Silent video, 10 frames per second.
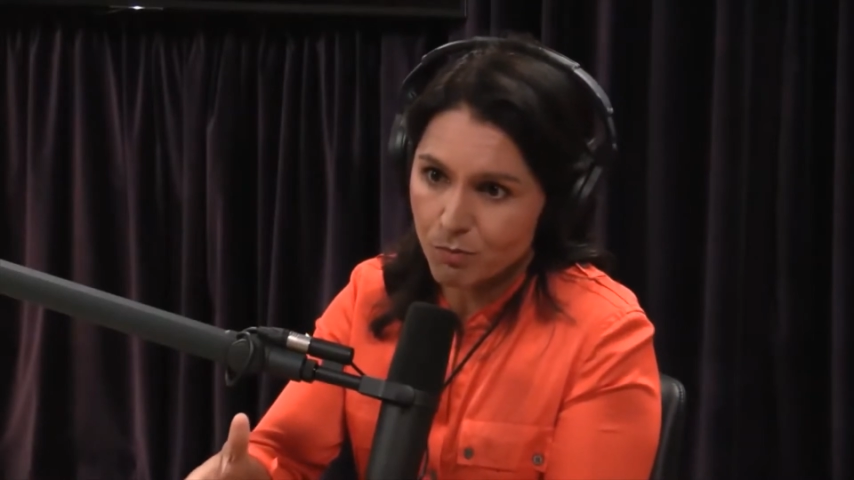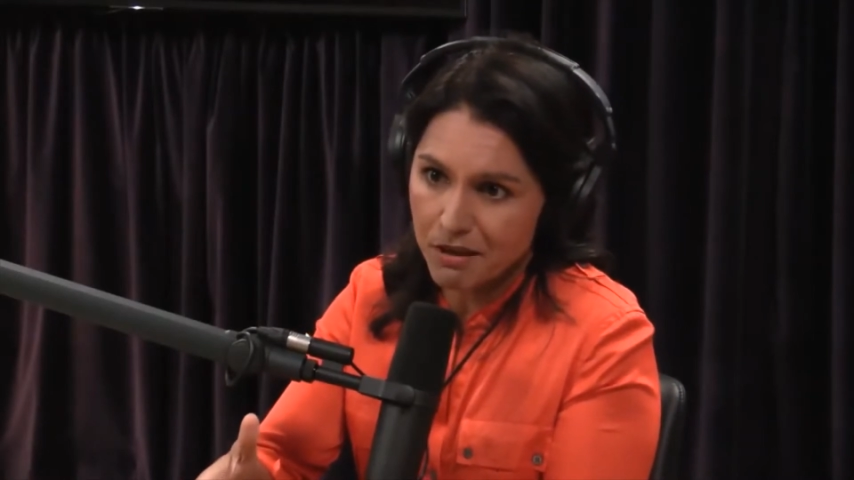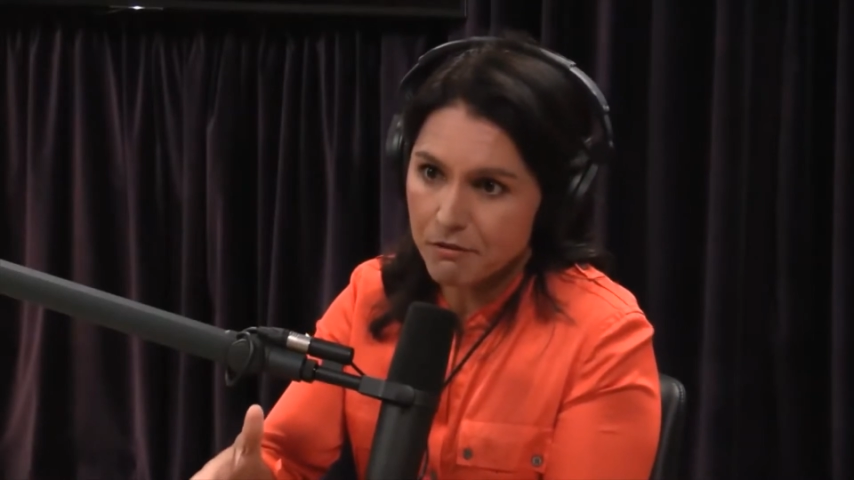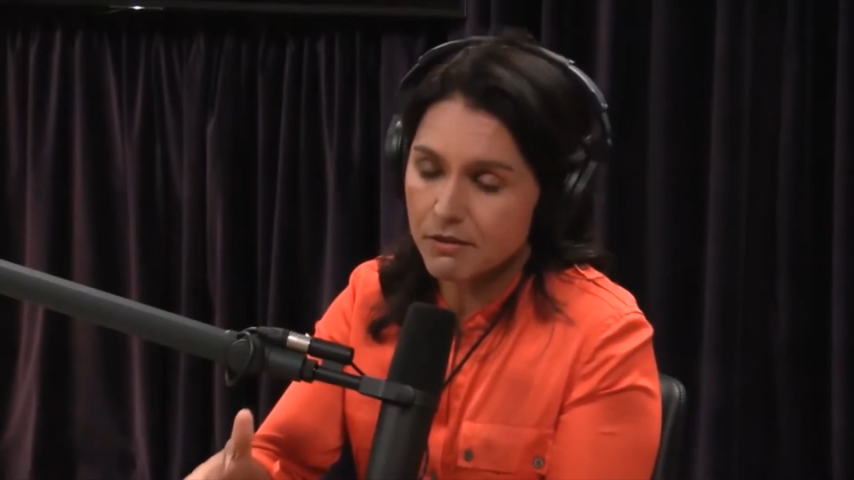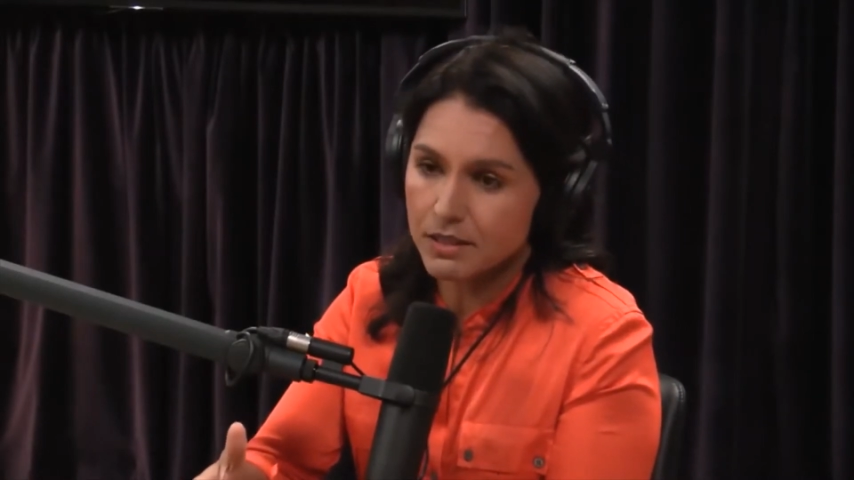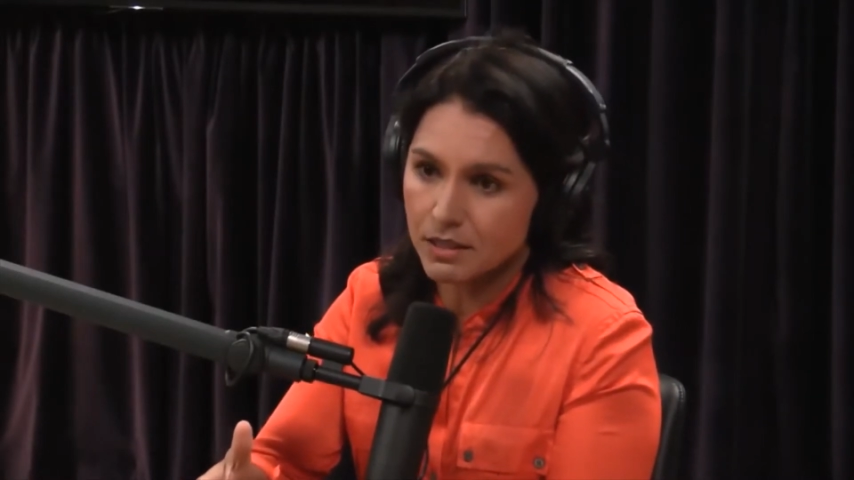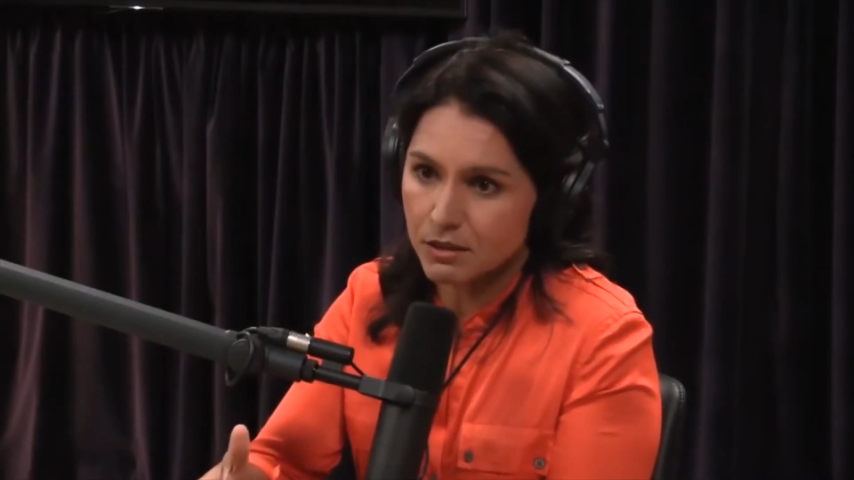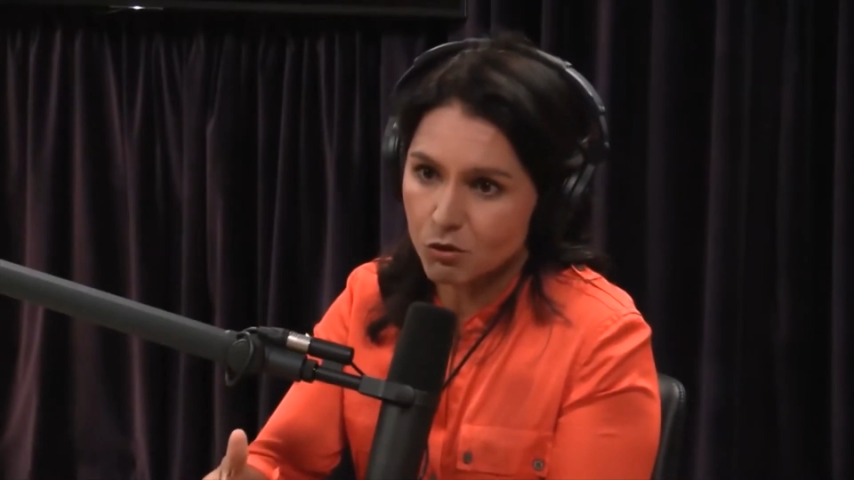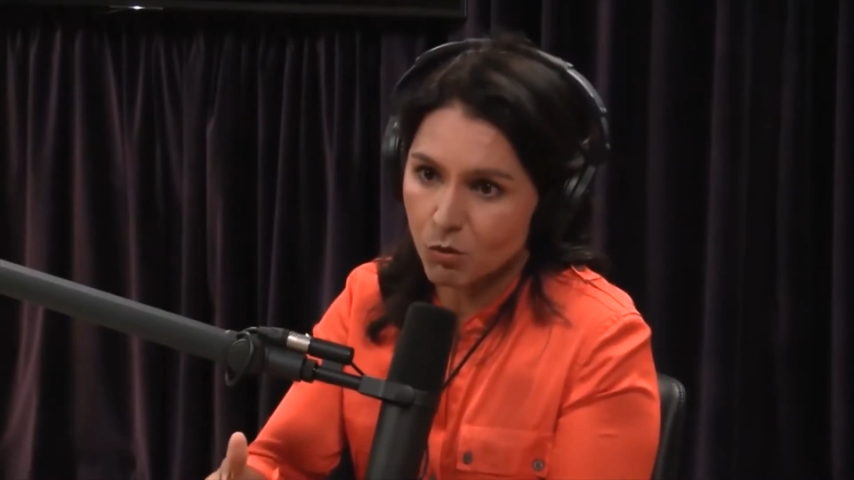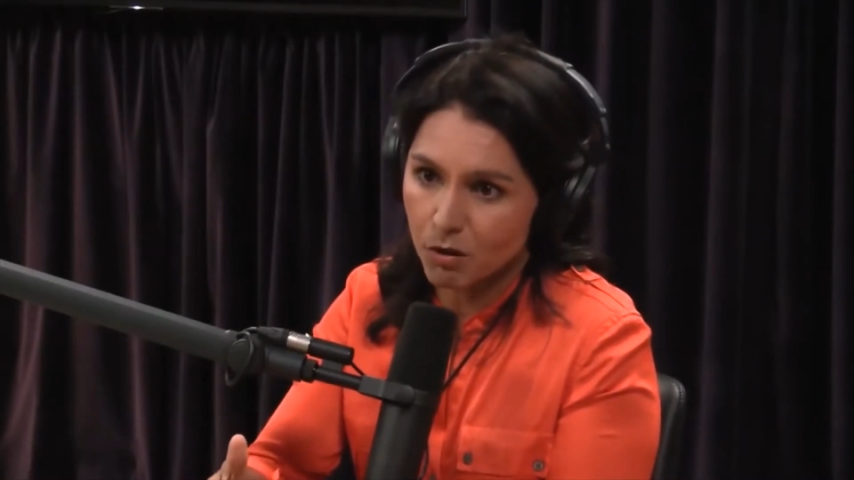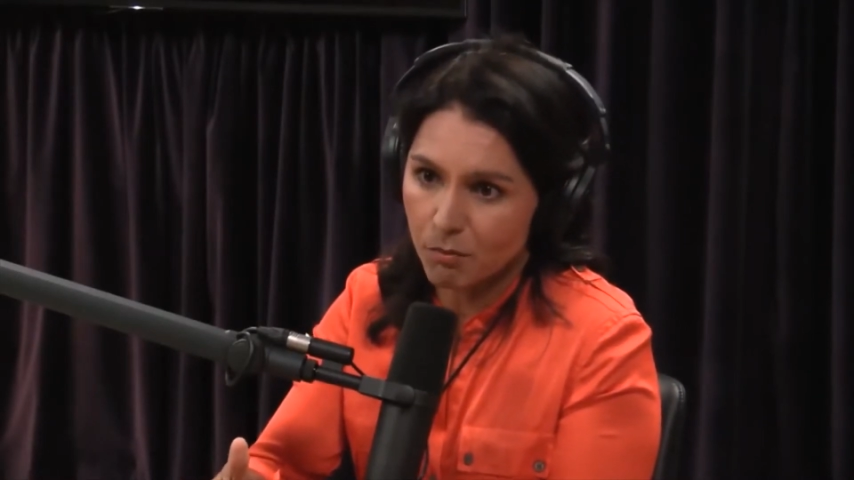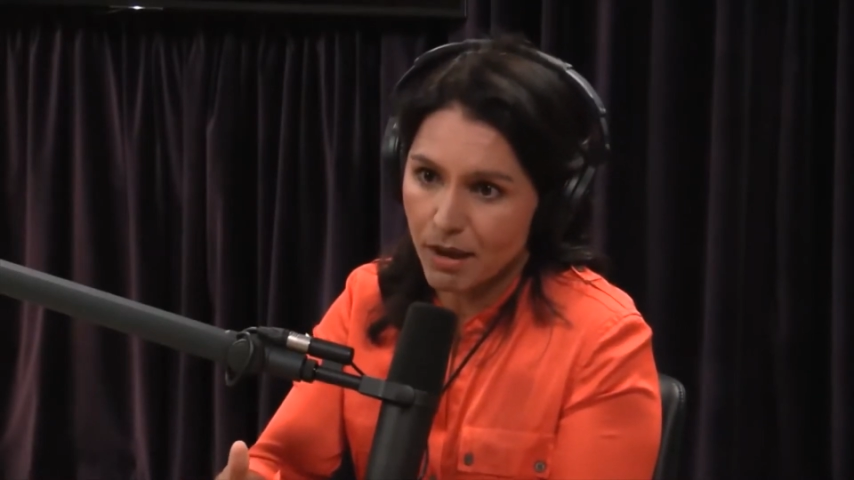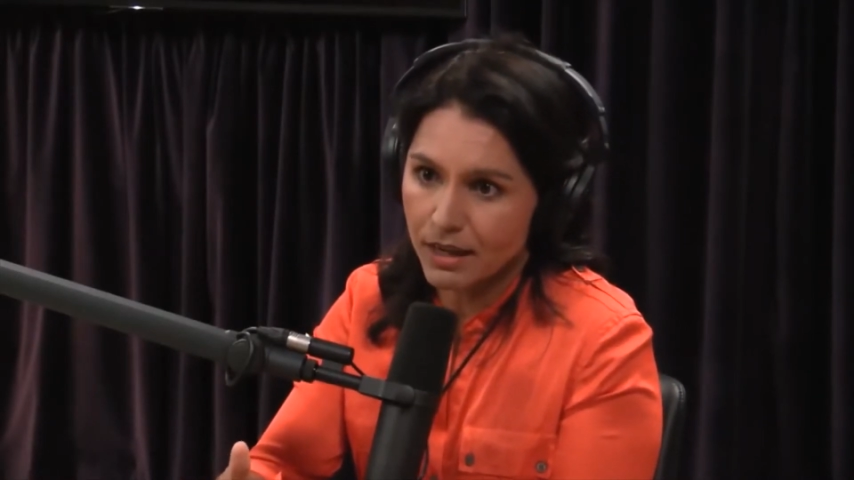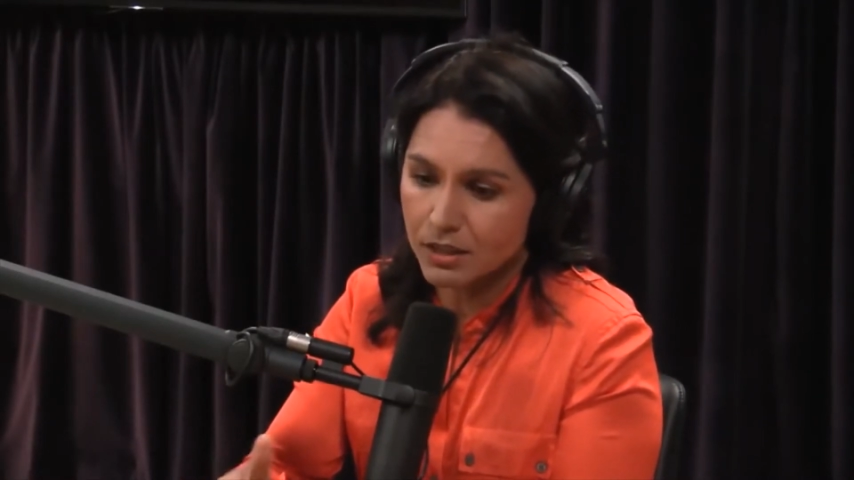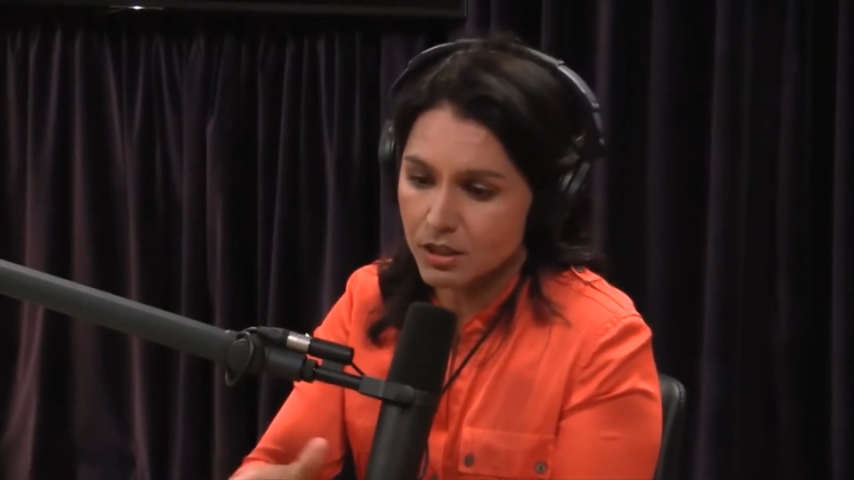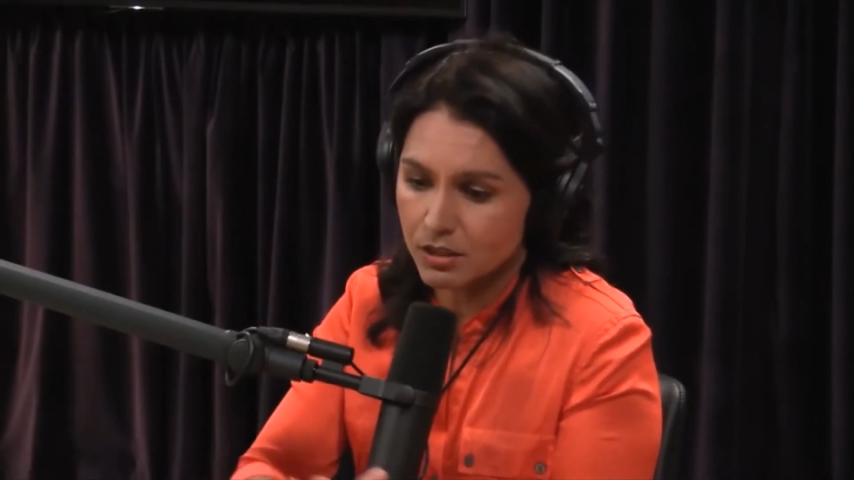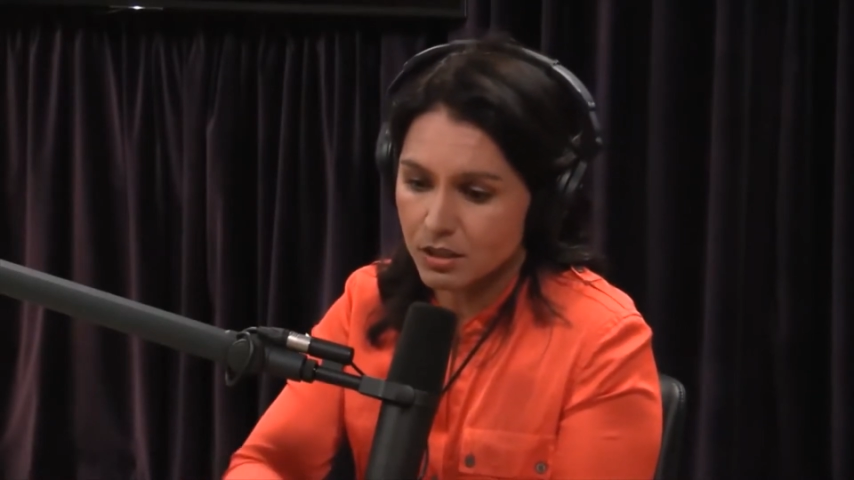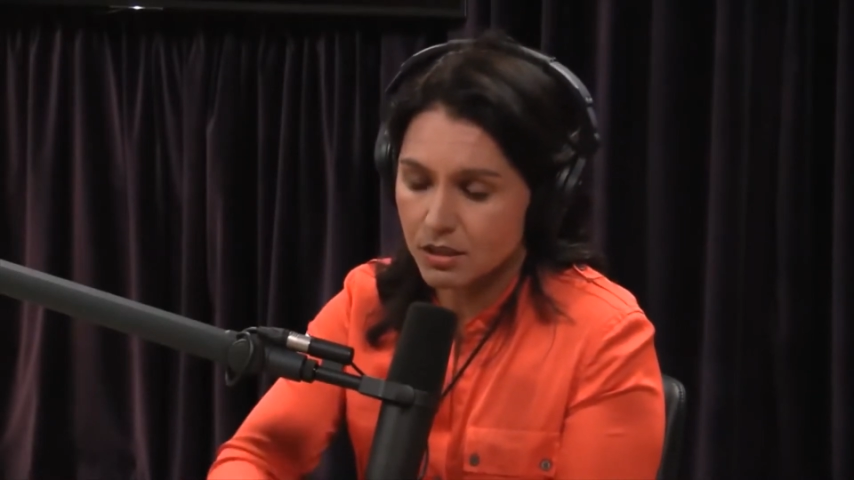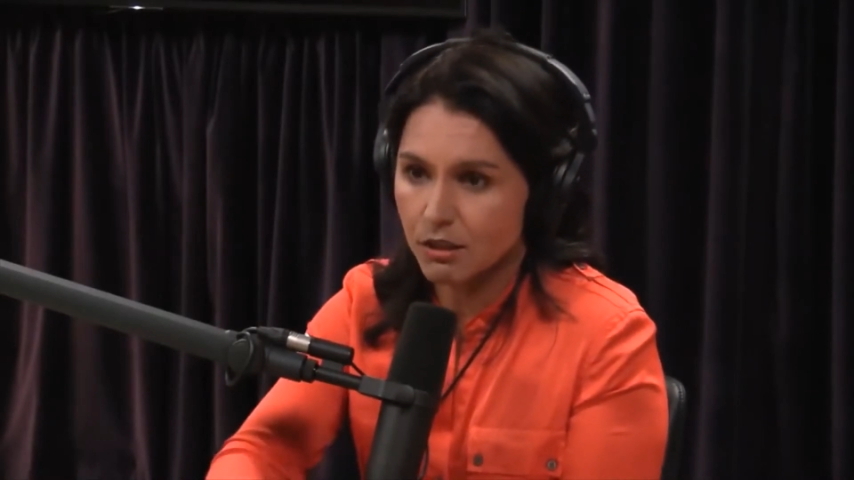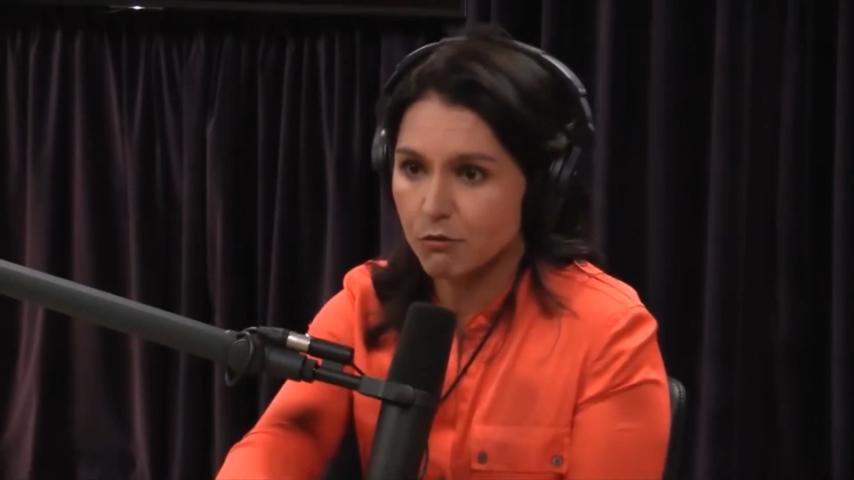benefits into one package and
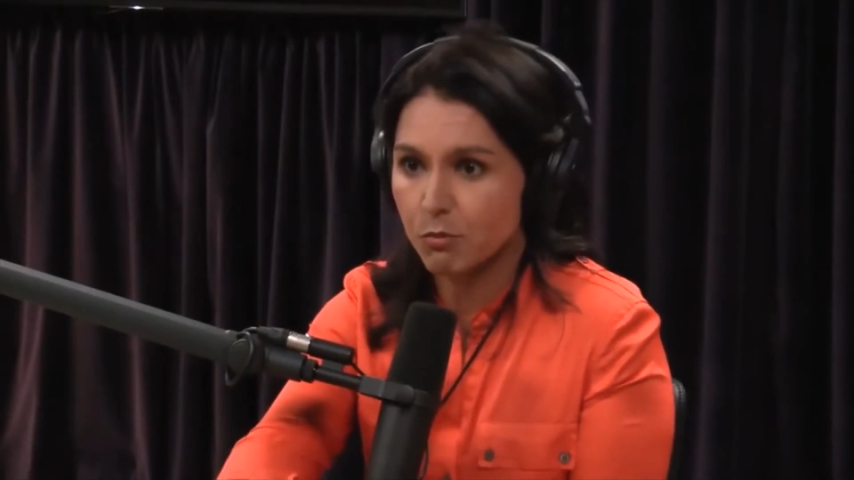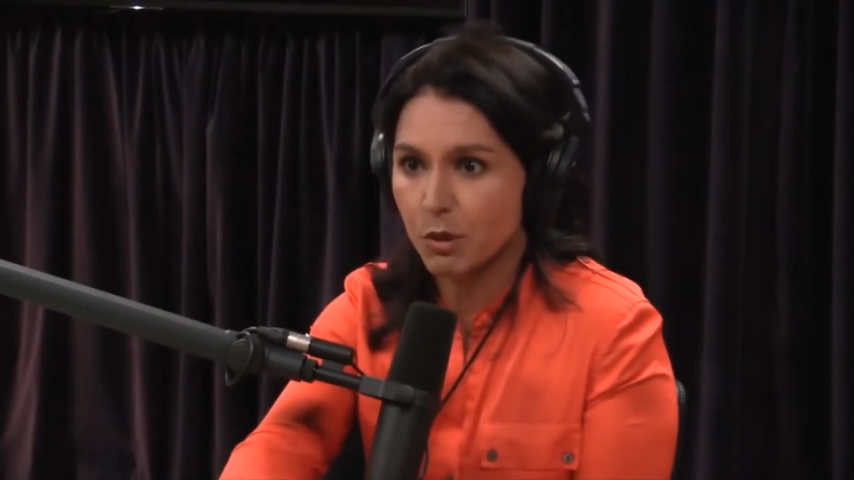just give